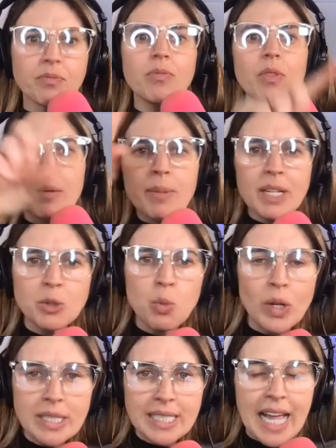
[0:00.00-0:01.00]
because
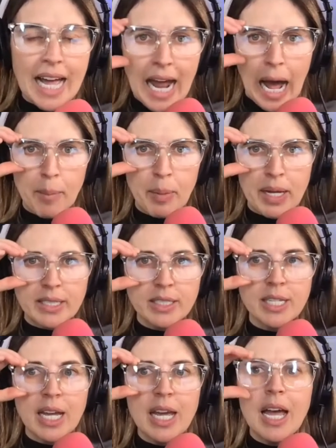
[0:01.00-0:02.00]
once that
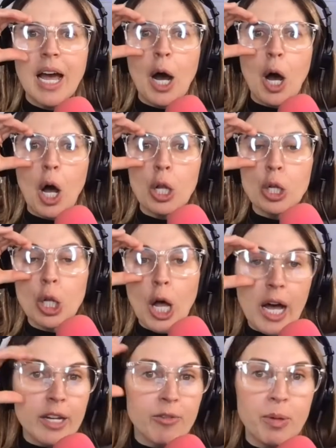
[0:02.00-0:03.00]
happened a
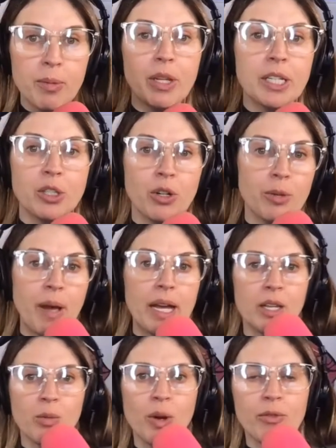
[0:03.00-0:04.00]
lot of people like started
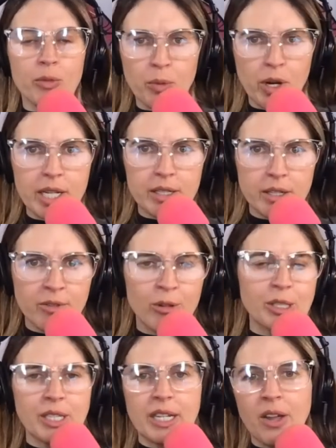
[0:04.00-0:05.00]
backing away from the brand of
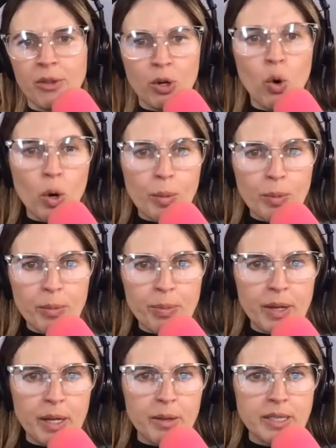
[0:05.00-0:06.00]
course like other corporate
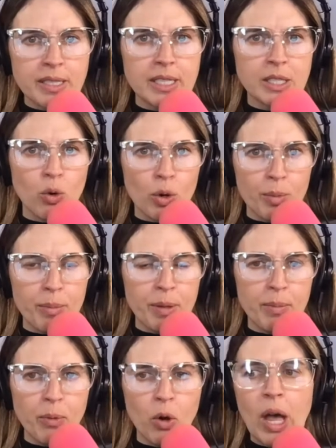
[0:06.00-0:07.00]
places corporate
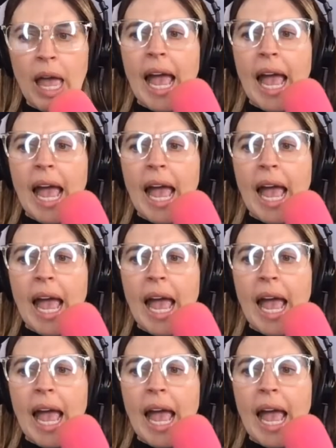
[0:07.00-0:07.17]
people